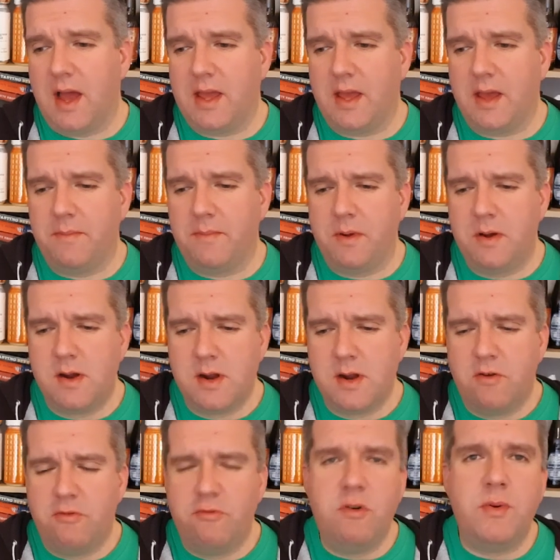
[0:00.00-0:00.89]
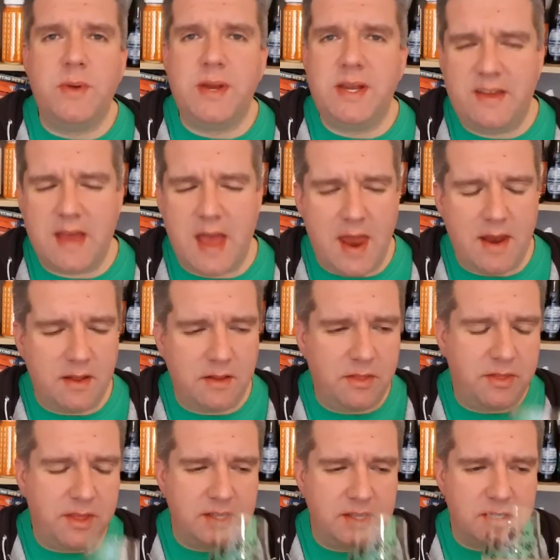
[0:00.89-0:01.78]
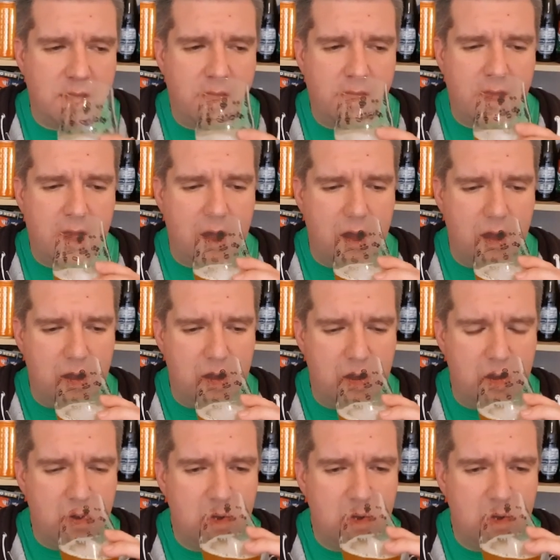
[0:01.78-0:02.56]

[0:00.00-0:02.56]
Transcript: like Ruin 10 and things like that.